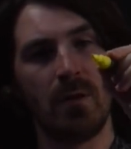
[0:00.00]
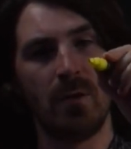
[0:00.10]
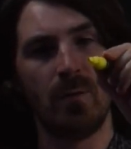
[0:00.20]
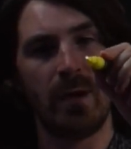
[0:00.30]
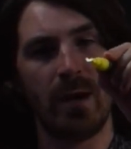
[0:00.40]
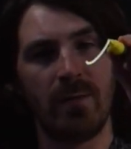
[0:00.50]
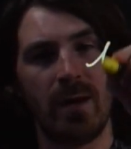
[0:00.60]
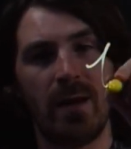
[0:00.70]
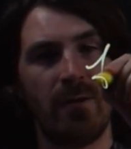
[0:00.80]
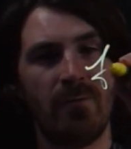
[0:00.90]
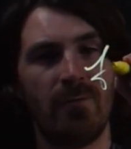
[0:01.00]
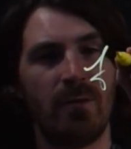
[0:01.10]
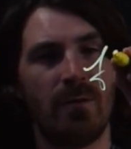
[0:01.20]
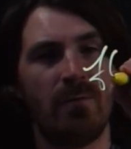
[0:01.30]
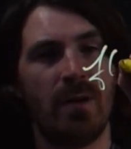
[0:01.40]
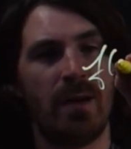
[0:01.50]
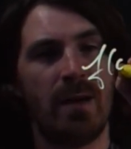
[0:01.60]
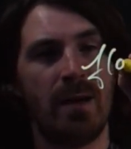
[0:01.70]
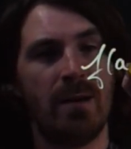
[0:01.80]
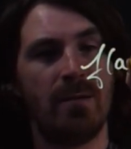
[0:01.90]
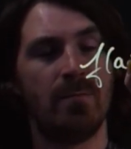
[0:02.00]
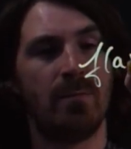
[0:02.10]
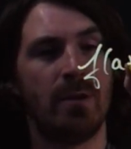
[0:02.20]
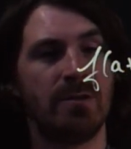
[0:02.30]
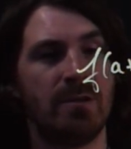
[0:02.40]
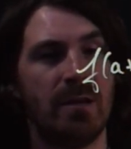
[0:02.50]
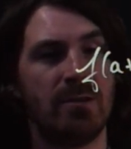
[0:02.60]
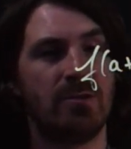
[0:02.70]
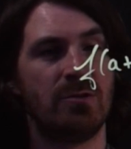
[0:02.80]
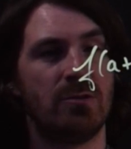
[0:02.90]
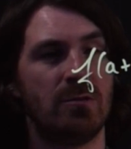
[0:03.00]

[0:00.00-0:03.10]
we have f of a plus h,